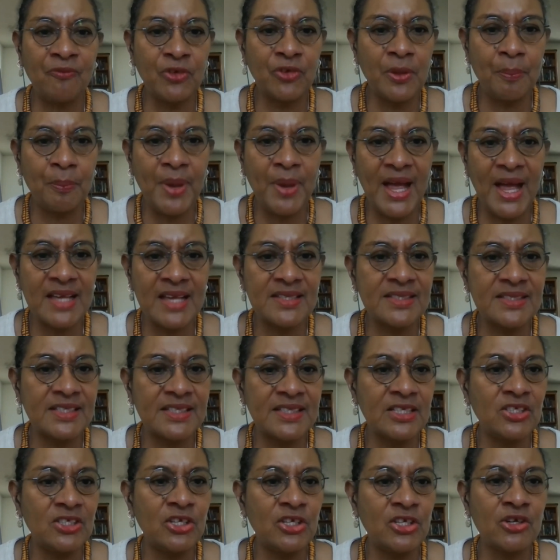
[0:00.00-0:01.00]
for the past
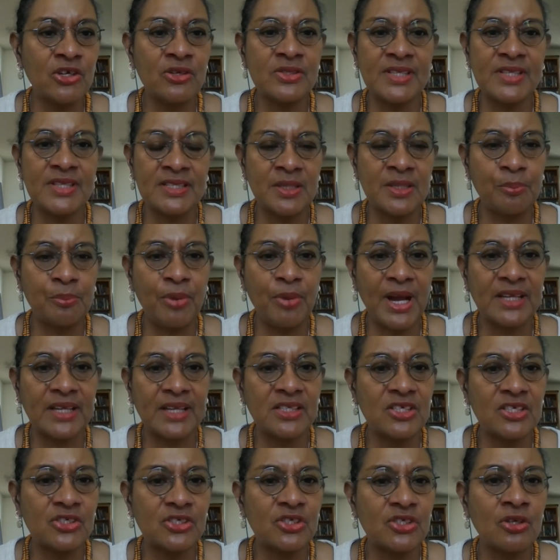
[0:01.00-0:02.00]
10 years as a
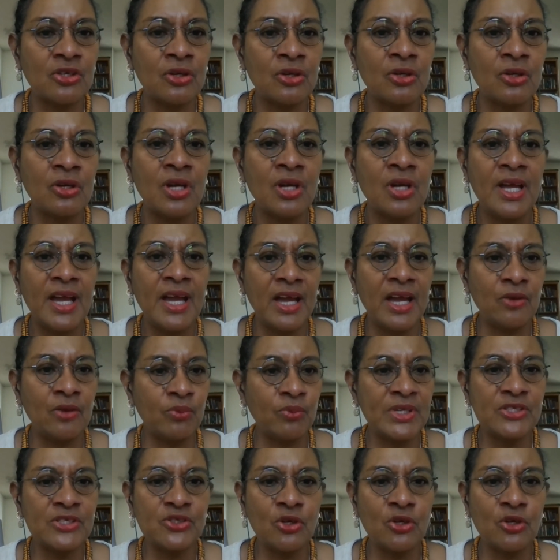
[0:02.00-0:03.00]
practitioner and
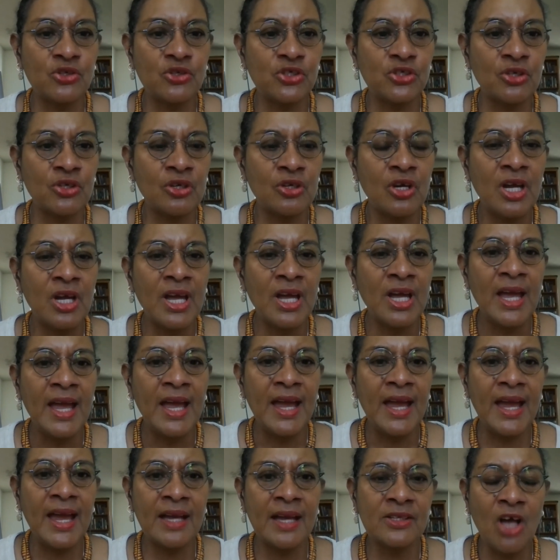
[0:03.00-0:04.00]
researcher,
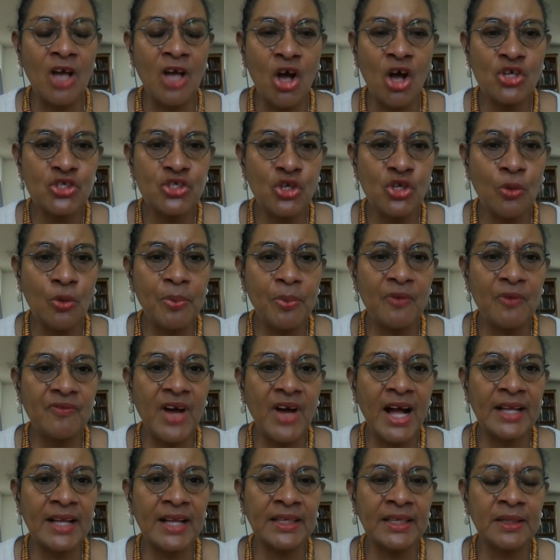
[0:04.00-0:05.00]
and also
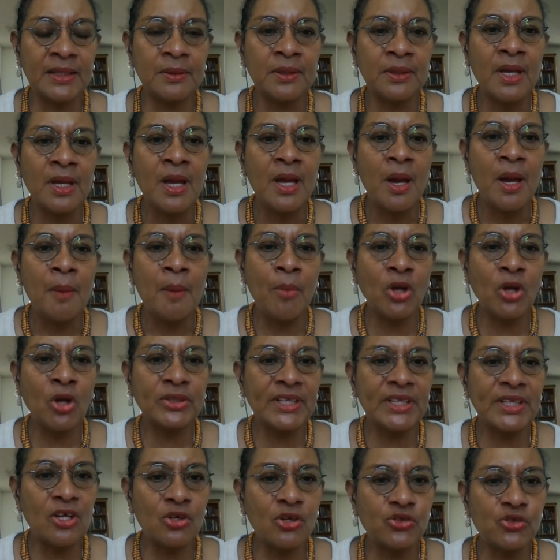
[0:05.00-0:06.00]
providing
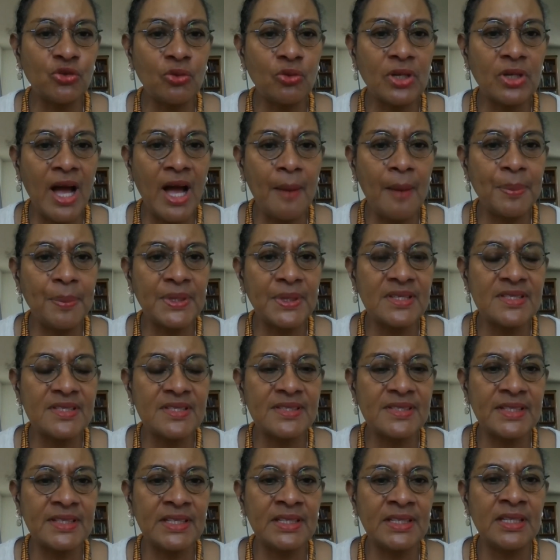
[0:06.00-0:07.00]
multicultural
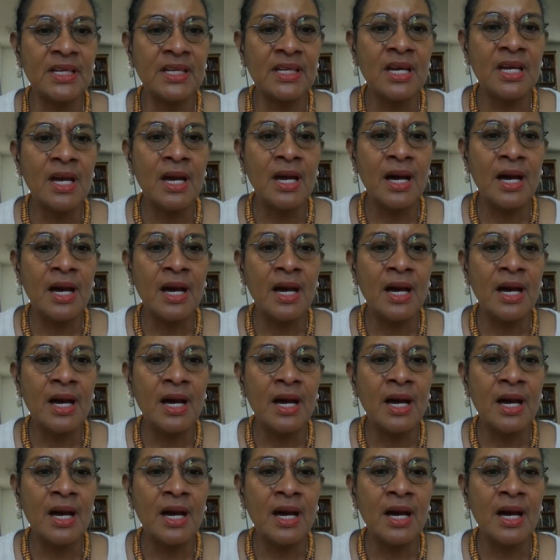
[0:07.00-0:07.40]
competency,